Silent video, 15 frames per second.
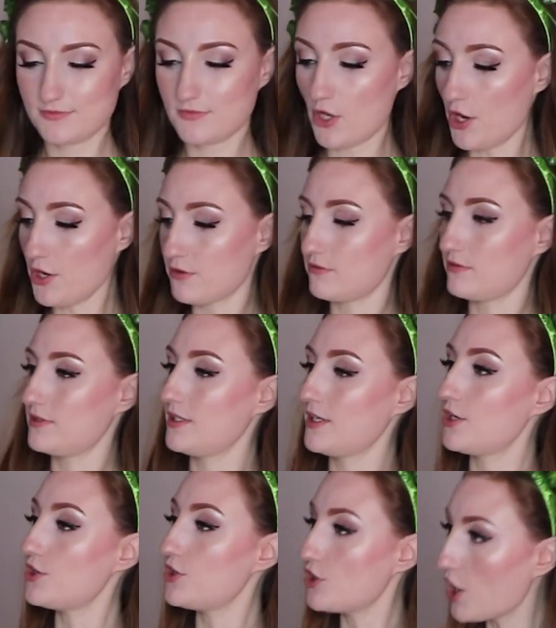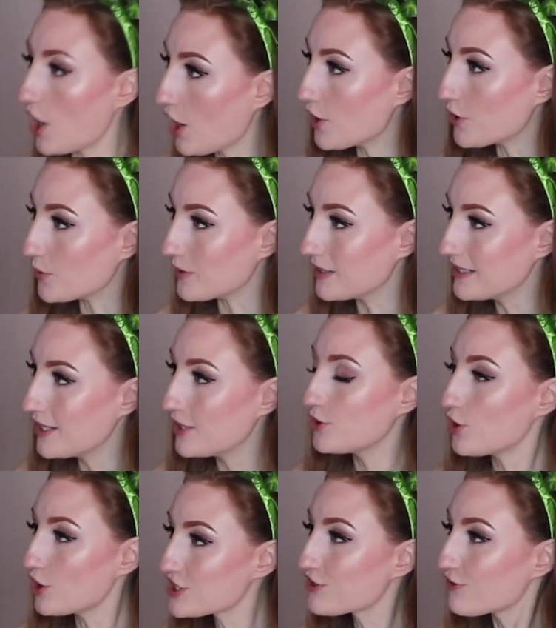No, no,
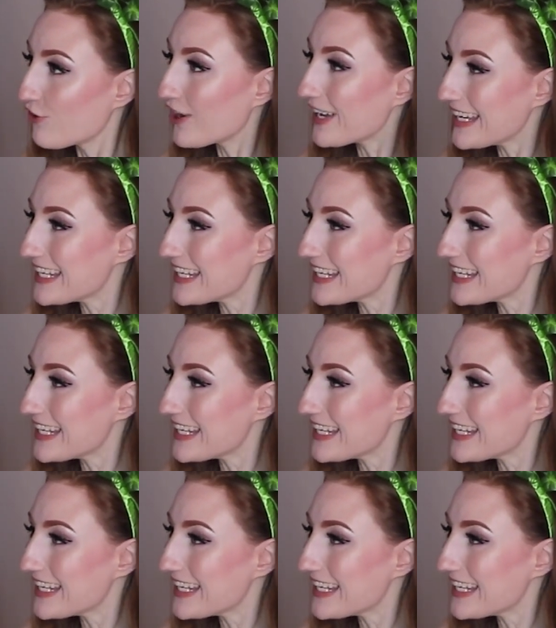not for